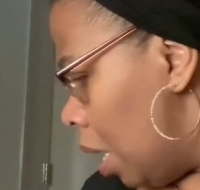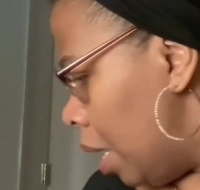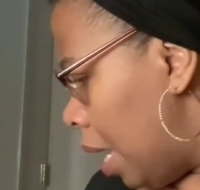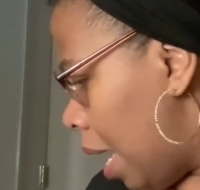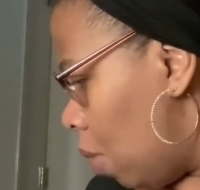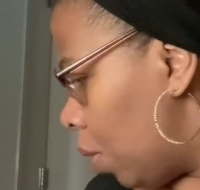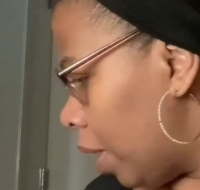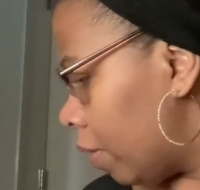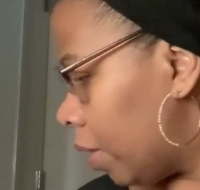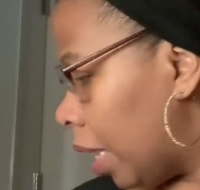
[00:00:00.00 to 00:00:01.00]
Now, what
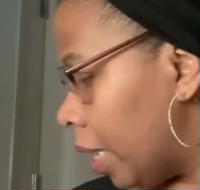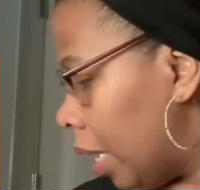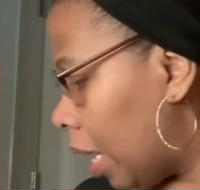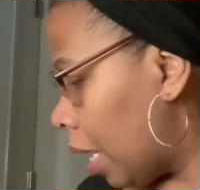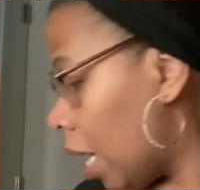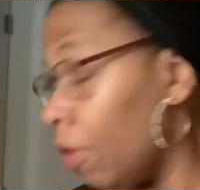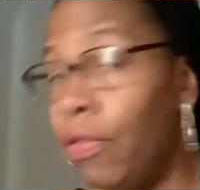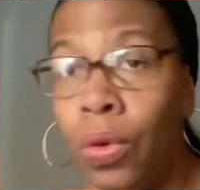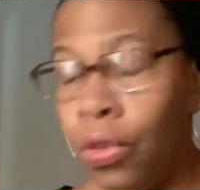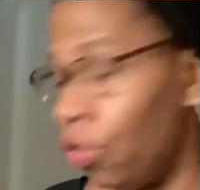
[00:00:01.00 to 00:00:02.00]
else did I get? I got a
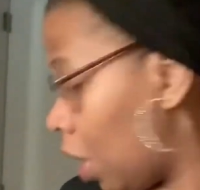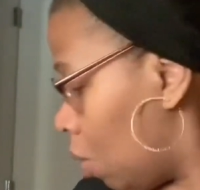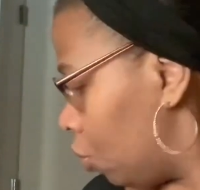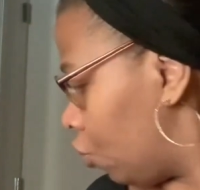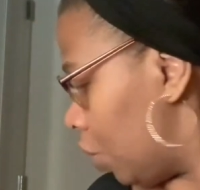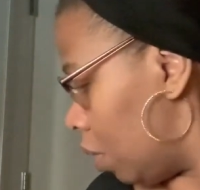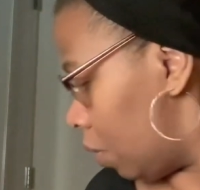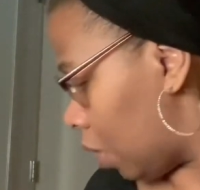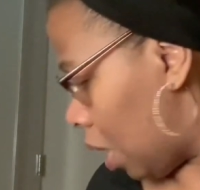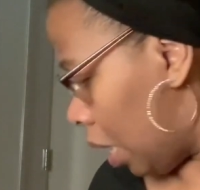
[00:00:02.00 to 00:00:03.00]
few shower
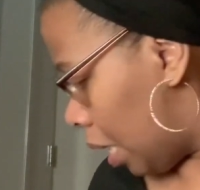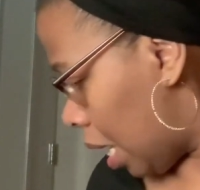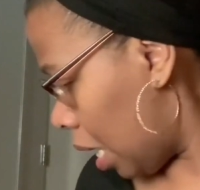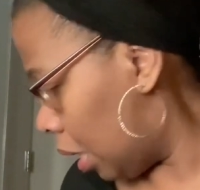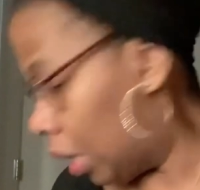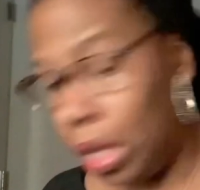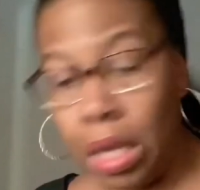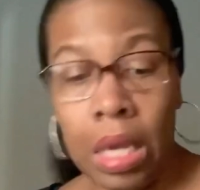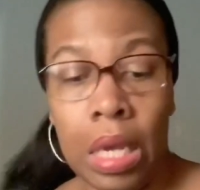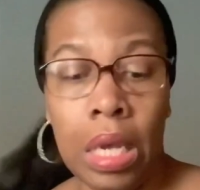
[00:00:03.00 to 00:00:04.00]
gels. I got
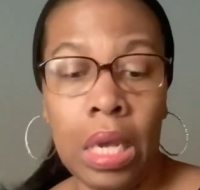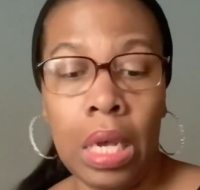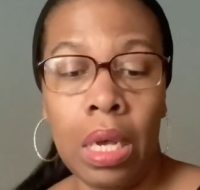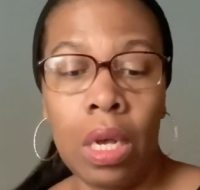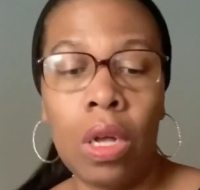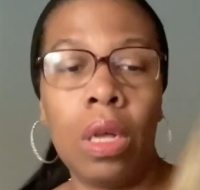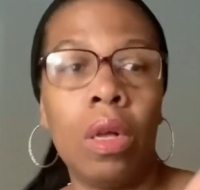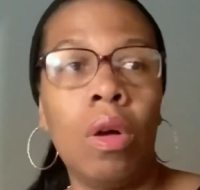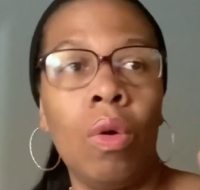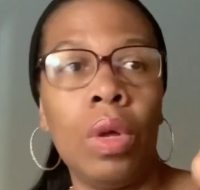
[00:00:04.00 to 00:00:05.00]
the
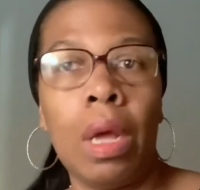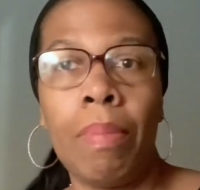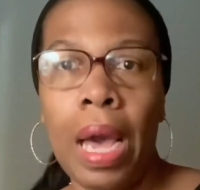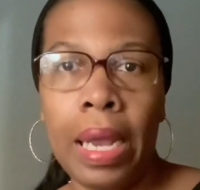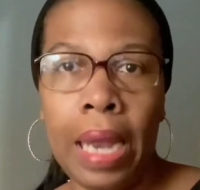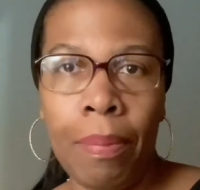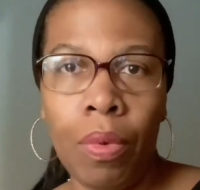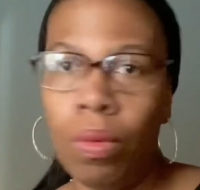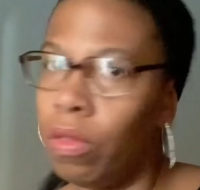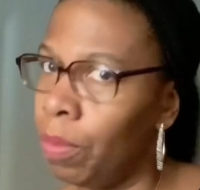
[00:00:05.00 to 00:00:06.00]
coconut
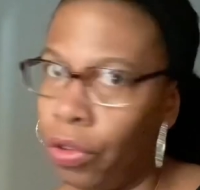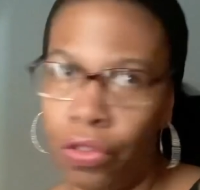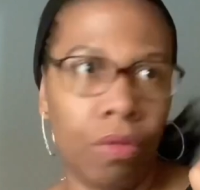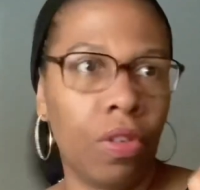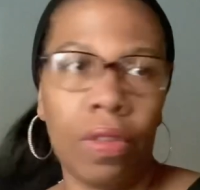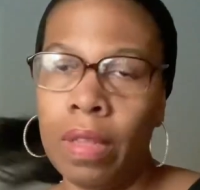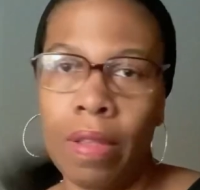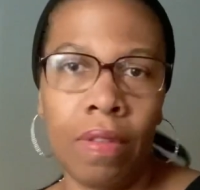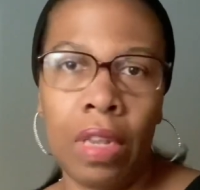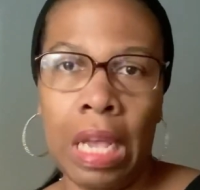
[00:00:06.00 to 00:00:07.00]
pineapple. Smells just like
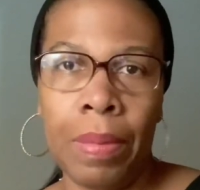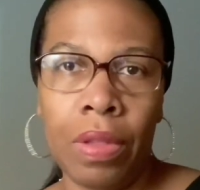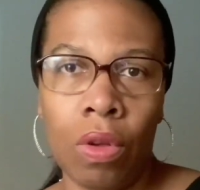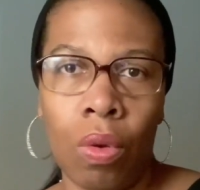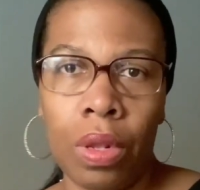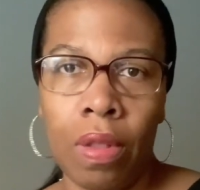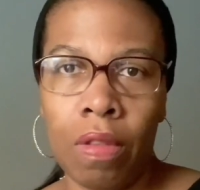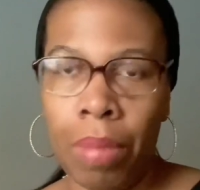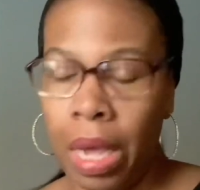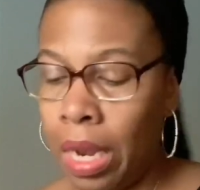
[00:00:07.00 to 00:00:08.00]
as the name is, coconuts
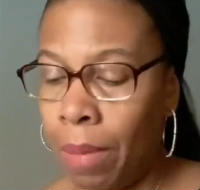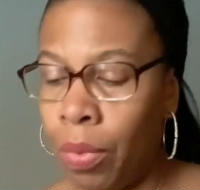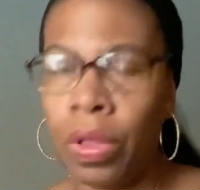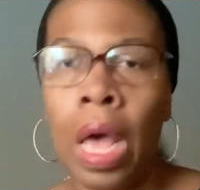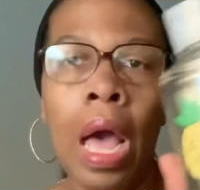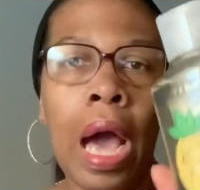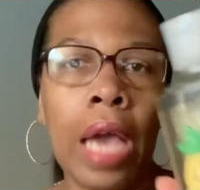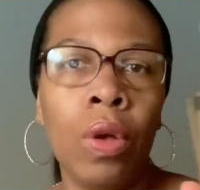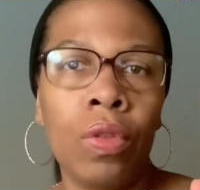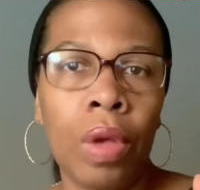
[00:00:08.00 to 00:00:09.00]
and pineapples. I
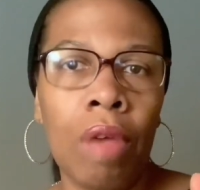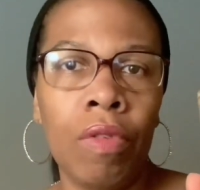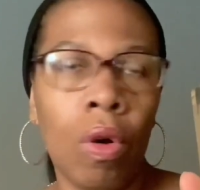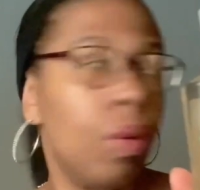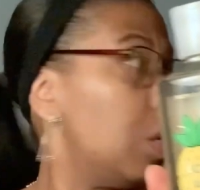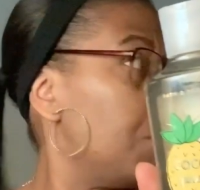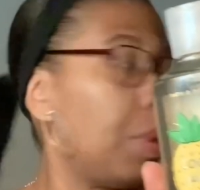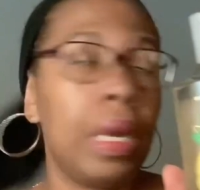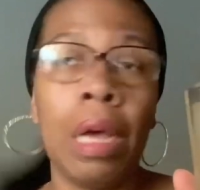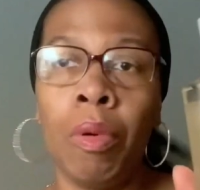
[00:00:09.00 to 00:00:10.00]
also have a coconut
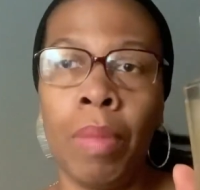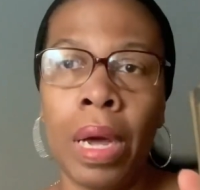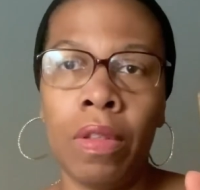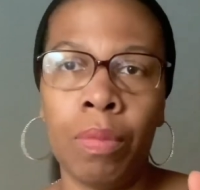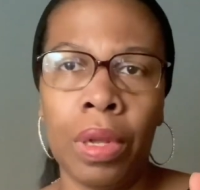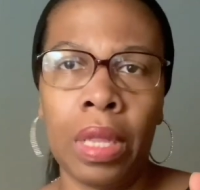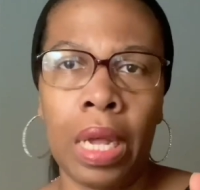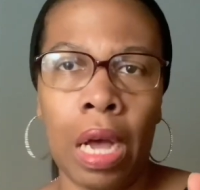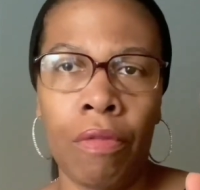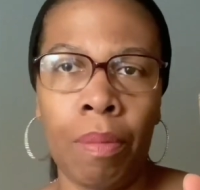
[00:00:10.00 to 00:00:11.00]
pineapple body spray that I
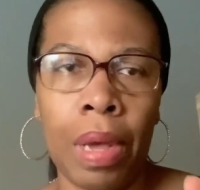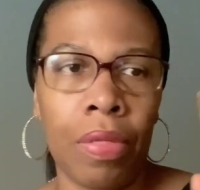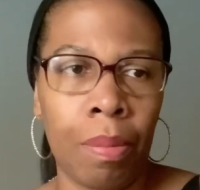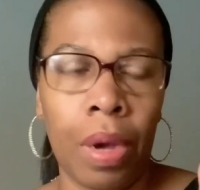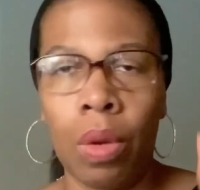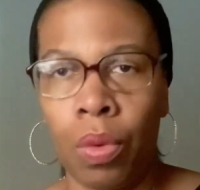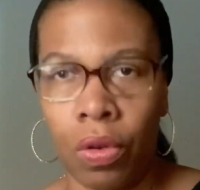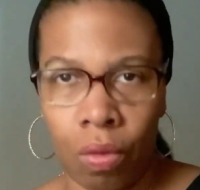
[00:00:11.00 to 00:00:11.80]
got from Bath & Body Works.